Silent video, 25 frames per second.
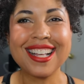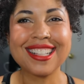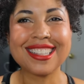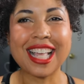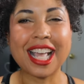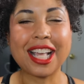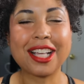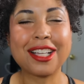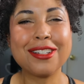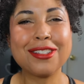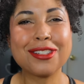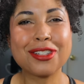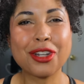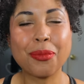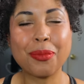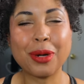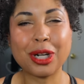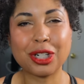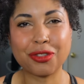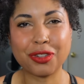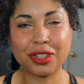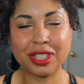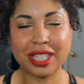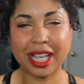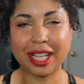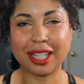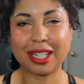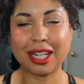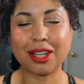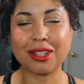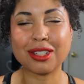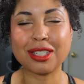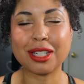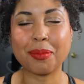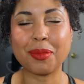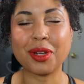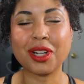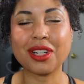Thank you so much for taking
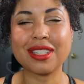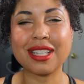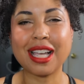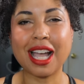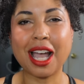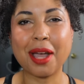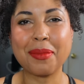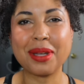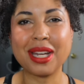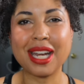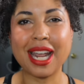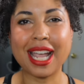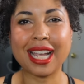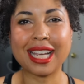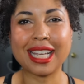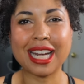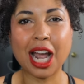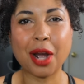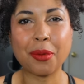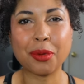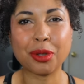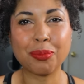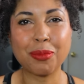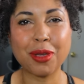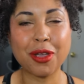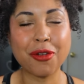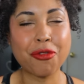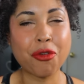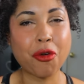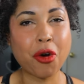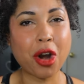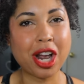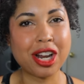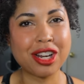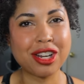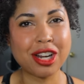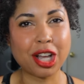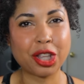out some of your time and hanging out with me
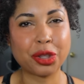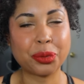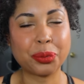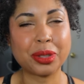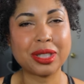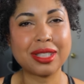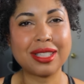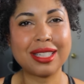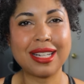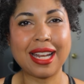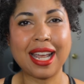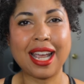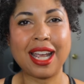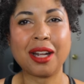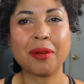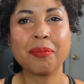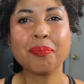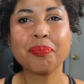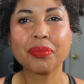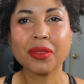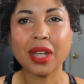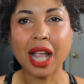for another one today.